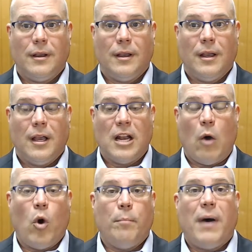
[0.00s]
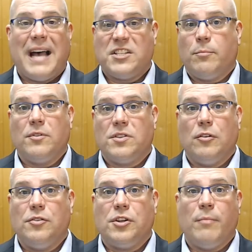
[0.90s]
Now, one possible
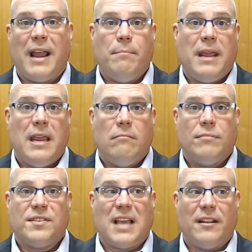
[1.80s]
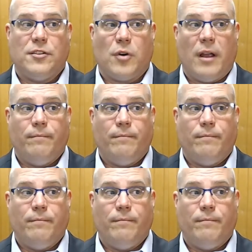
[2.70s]
solution might be XyloTron.